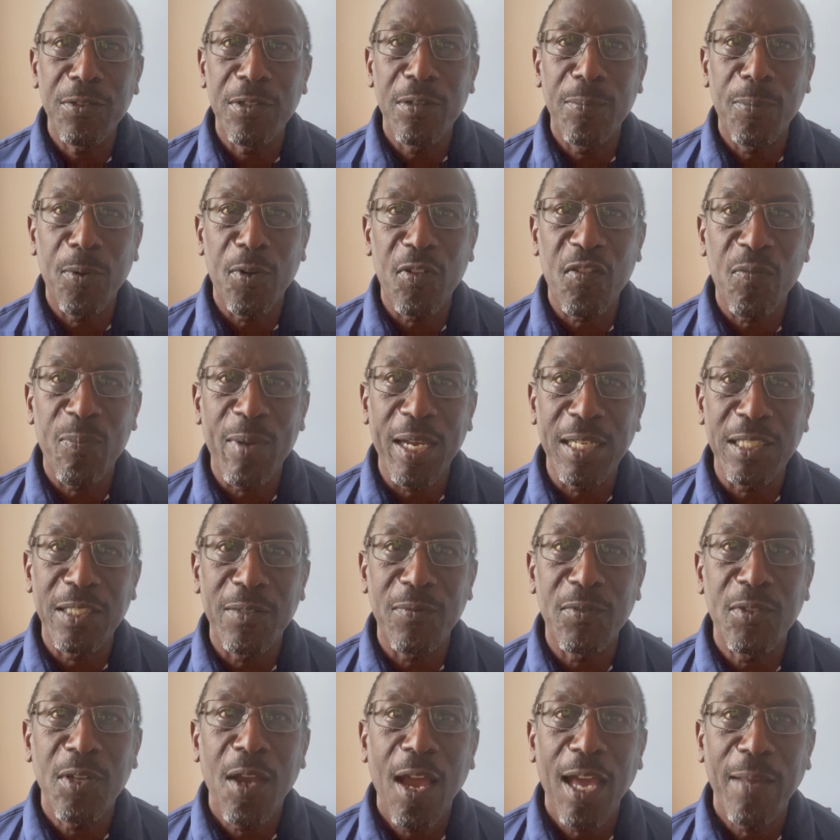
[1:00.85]
and perspective
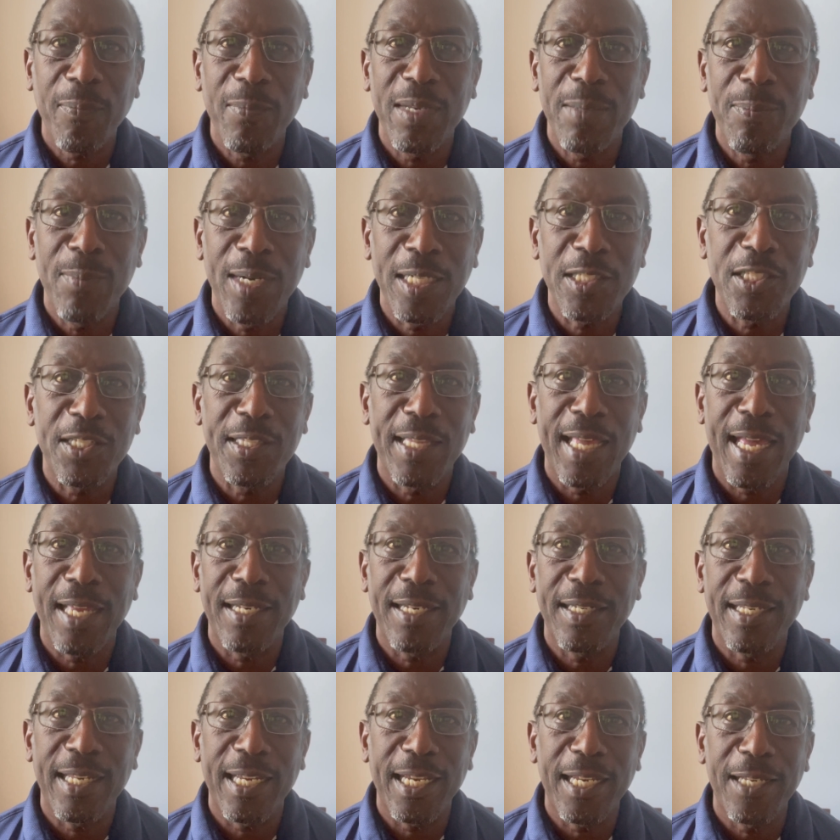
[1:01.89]
taught me much that
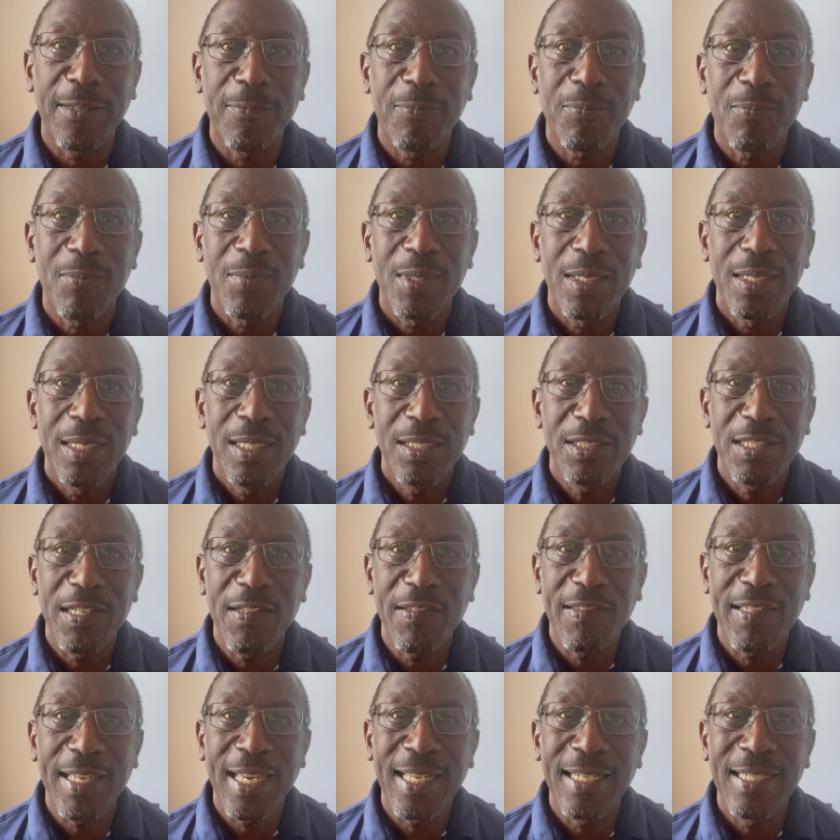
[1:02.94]
day. She
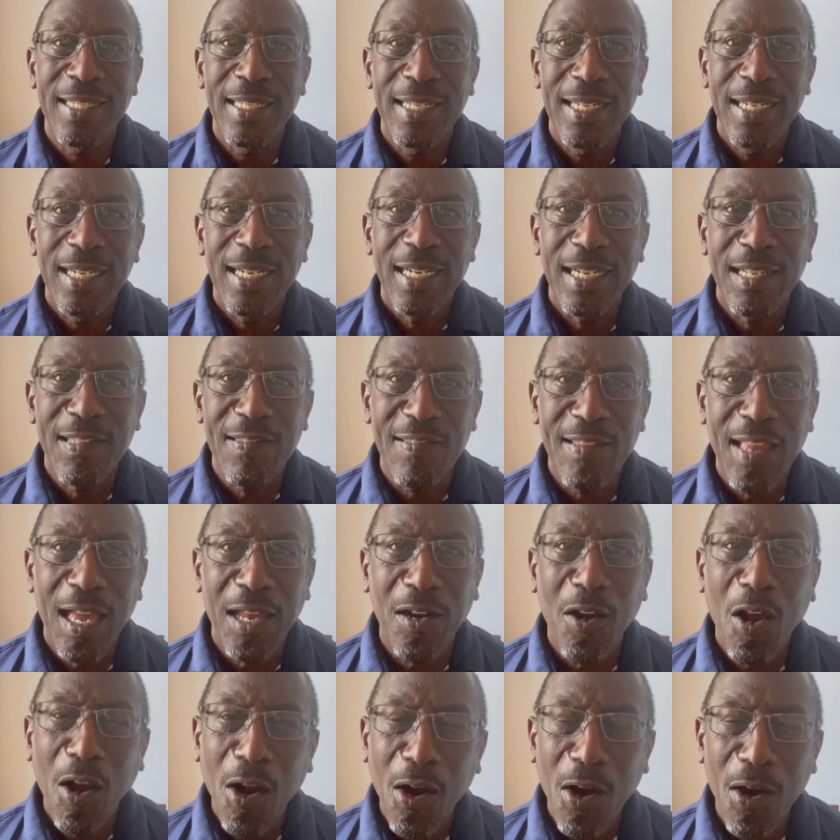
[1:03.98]
said, "It's
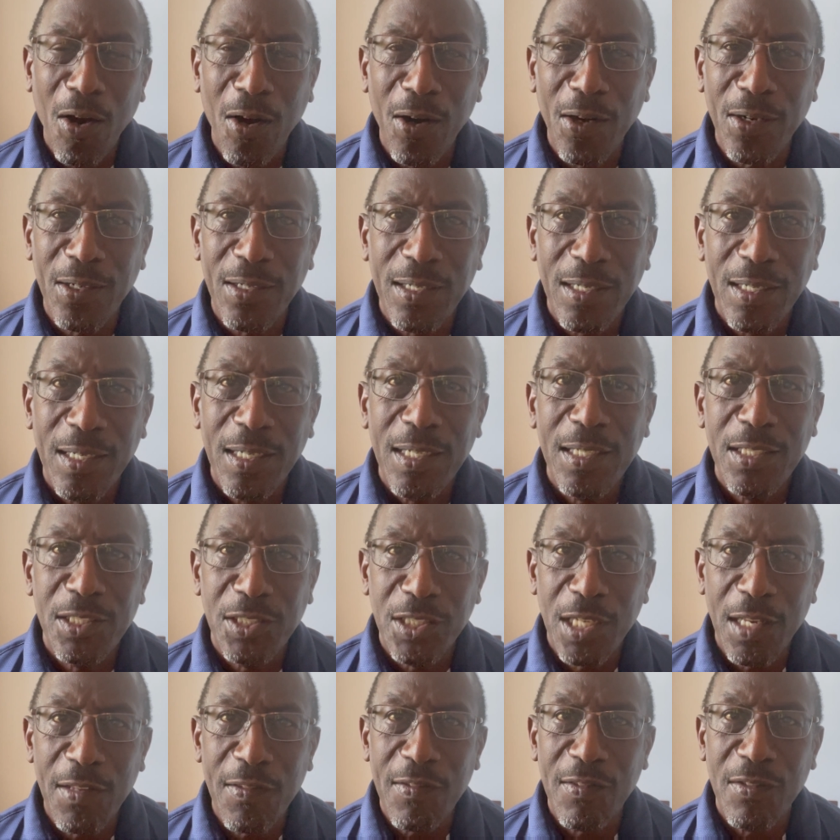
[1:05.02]
not hard,
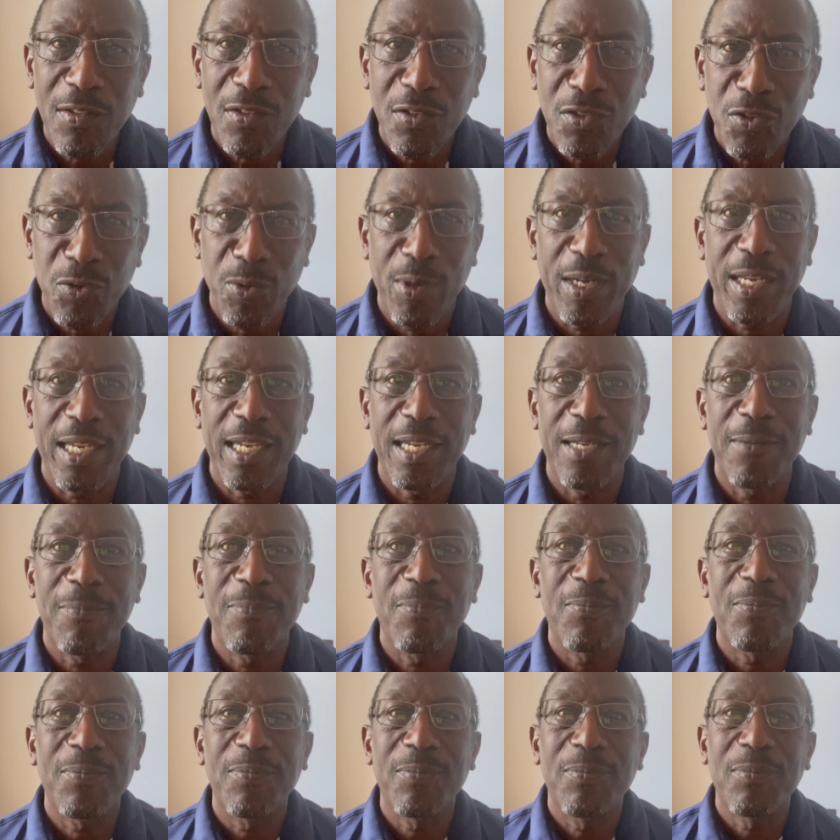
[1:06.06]
just tricky."
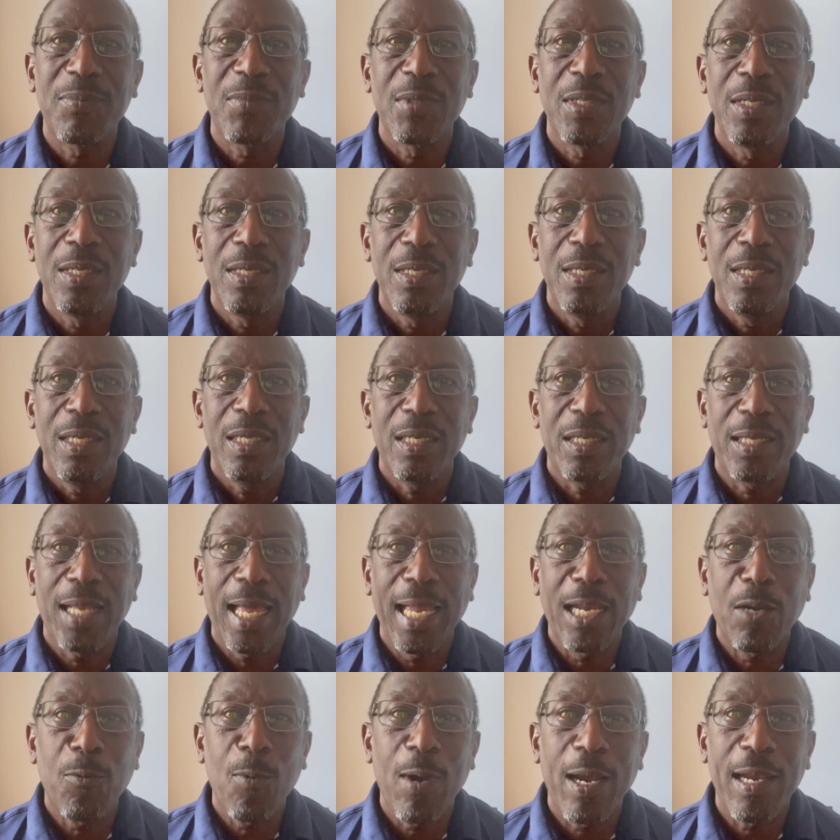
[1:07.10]

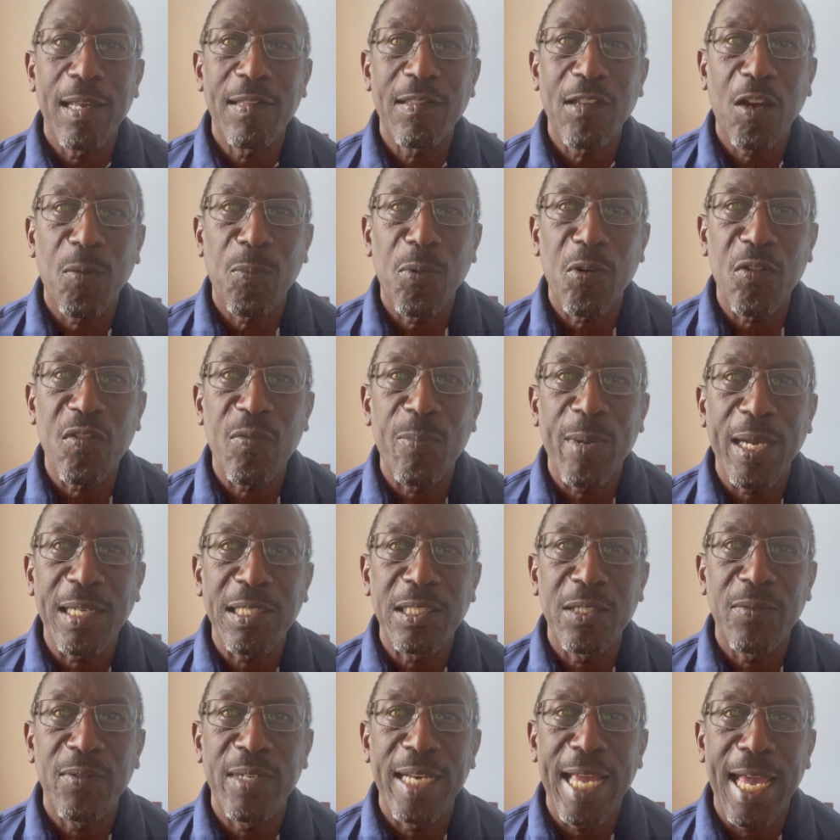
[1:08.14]
Likewise, our
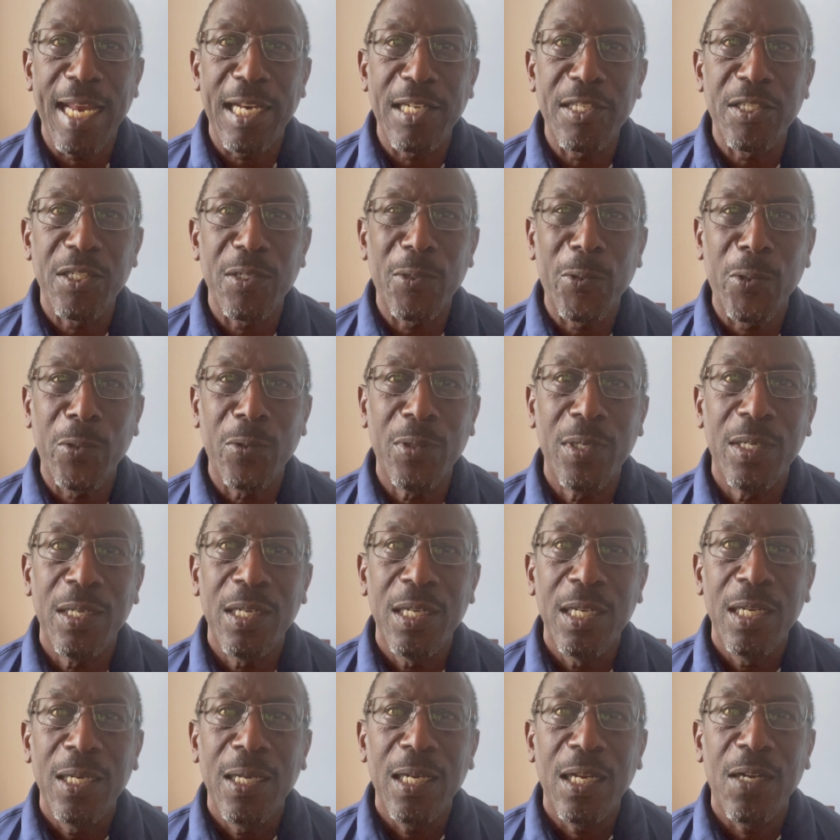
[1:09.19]
perspective and attitude
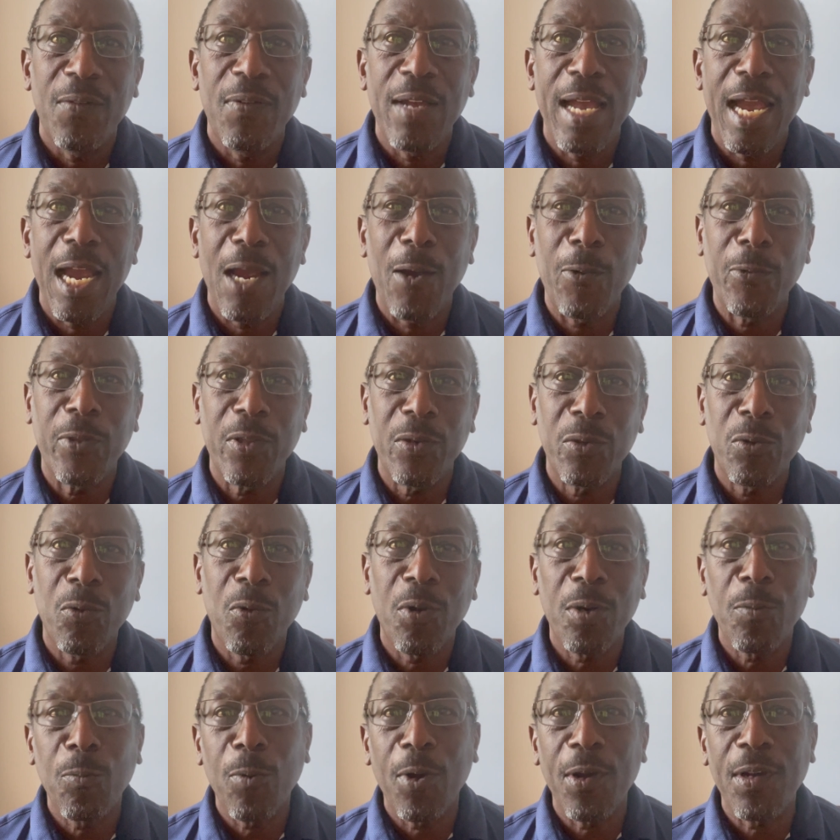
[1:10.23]
of how the
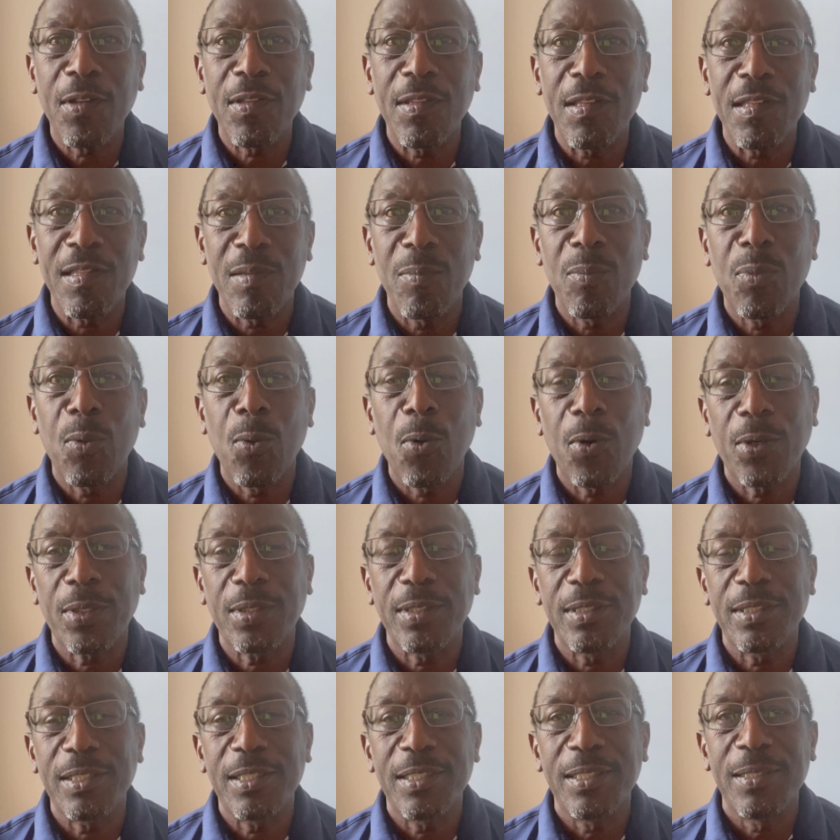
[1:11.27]
Lord works is
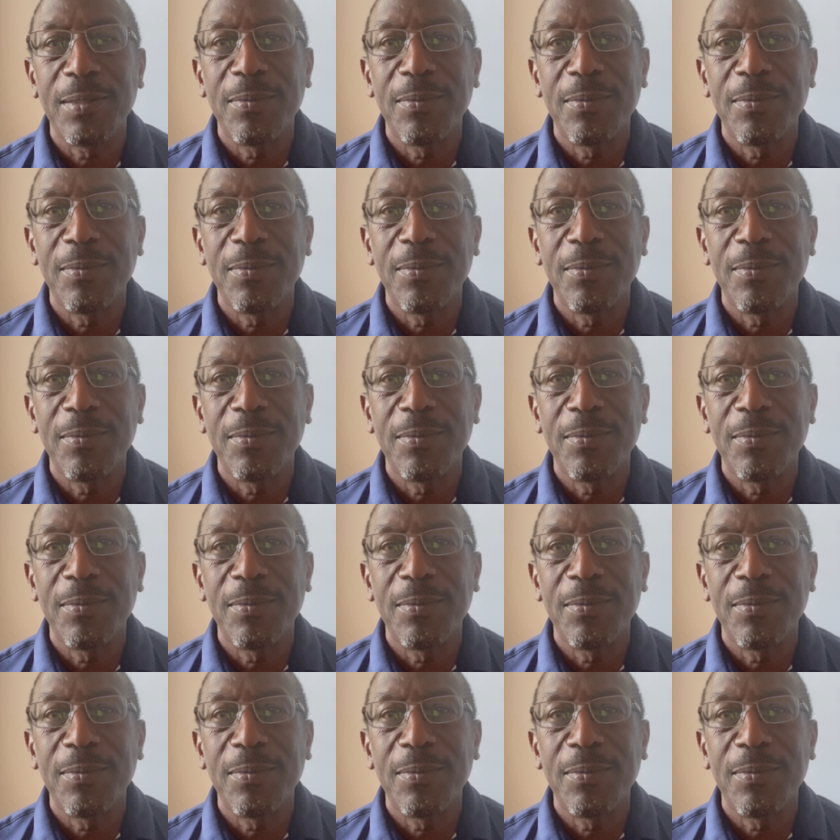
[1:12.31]
important.